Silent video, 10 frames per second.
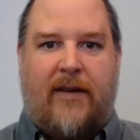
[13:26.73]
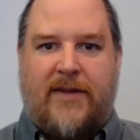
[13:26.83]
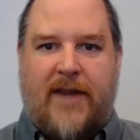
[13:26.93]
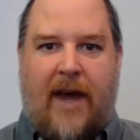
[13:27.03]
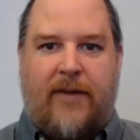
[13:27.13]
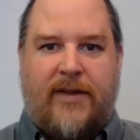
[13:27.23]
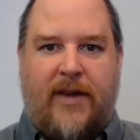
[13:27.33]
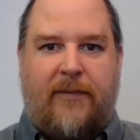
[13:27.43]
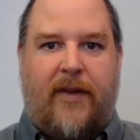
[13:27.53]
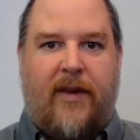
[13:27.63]
of
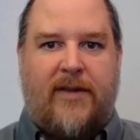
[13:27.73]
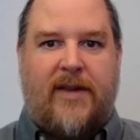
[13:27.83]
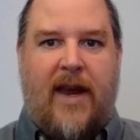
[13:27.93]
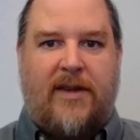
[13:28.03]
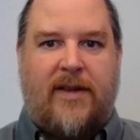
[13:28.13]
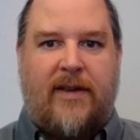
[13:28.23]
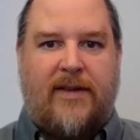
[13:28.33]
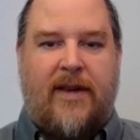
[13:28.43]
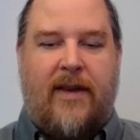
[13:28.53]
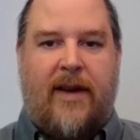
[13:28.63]
sovereignty for those nations